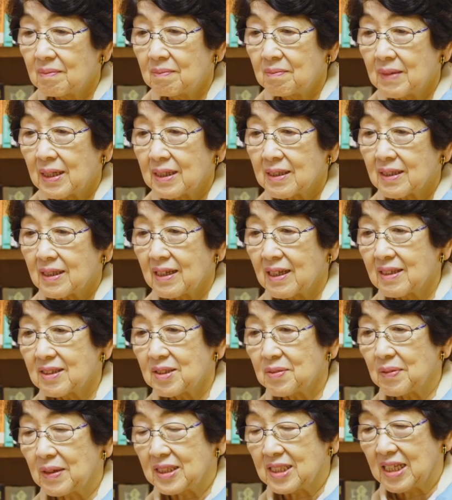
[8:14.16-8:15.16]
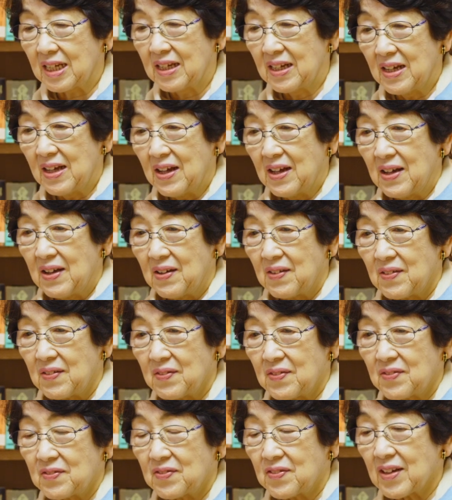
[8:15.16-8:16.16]
my case was
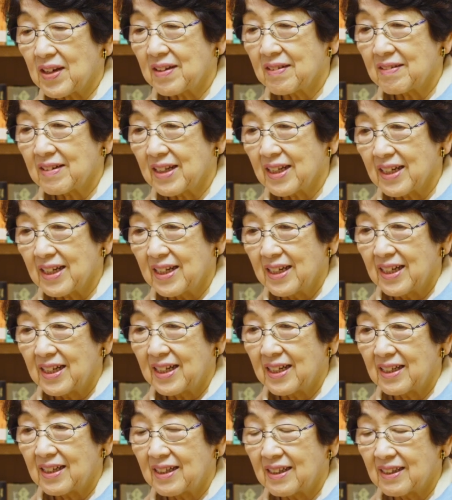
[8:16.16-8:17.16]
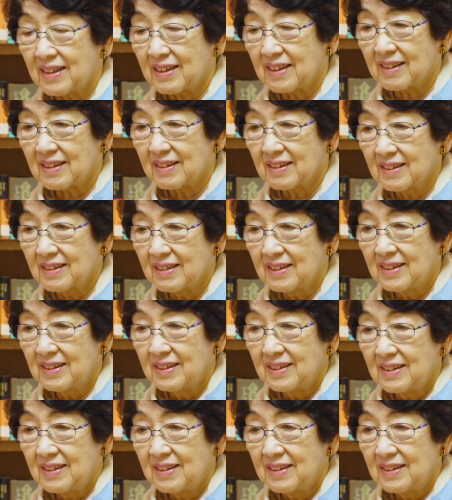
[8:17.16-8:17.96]
very, shall